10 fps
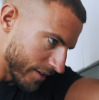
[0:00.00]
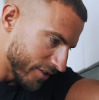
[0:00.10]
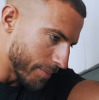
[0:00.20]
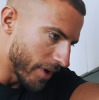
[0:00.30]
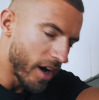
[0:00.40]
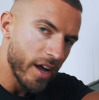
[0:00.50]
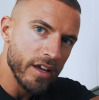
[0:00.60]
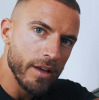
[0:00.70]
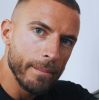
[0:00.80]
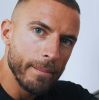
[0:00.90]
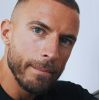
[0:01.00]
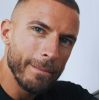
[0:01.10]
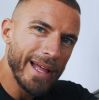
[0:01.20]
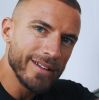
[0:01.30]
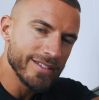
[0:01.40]
As the banana
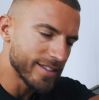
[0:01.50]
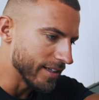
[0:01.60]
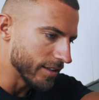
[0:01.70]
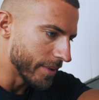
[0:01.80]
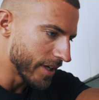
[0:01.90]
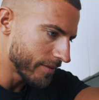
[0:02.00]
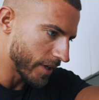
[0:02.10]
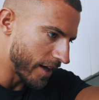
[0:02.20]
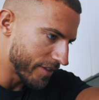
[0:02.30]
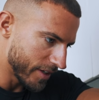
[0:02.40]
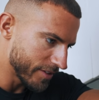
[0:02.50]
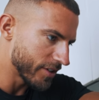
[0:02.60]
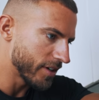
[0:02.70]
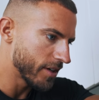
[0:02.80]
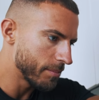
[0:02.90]
melts a little bit, I think it's
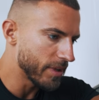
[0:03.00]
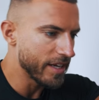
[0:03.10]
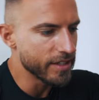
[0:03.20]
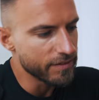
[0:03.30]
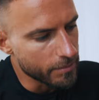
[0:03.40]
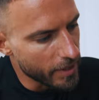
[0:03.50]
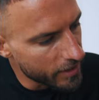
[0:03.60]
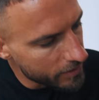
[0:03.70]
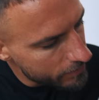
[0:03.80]
gonna blend even better.